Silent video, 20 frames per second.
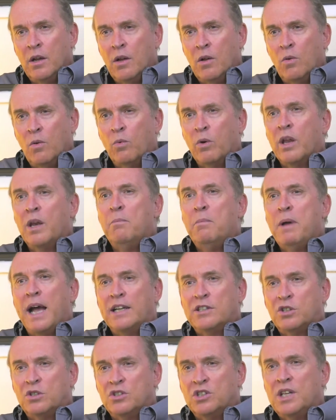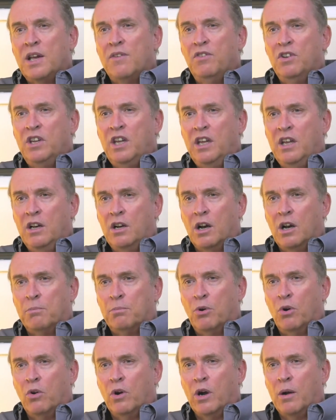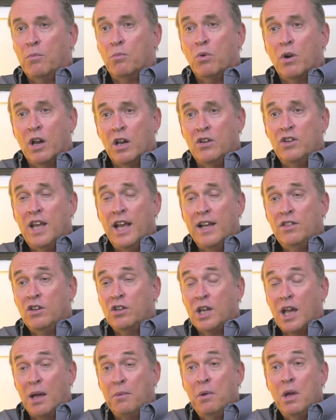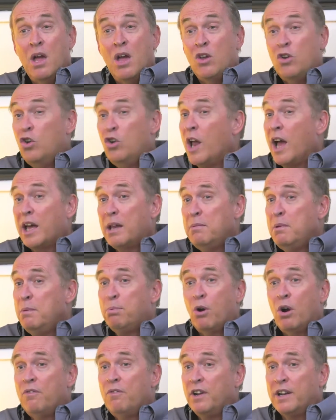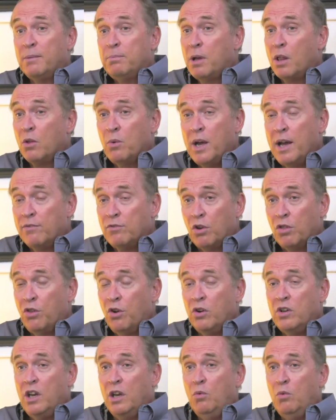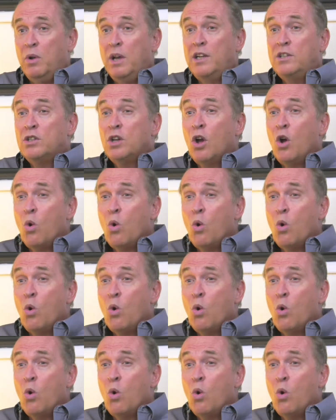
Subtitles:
We're going to master 17 in our program. We're going to take the time. You're not going to be perfect, by the way, after 13 weeks.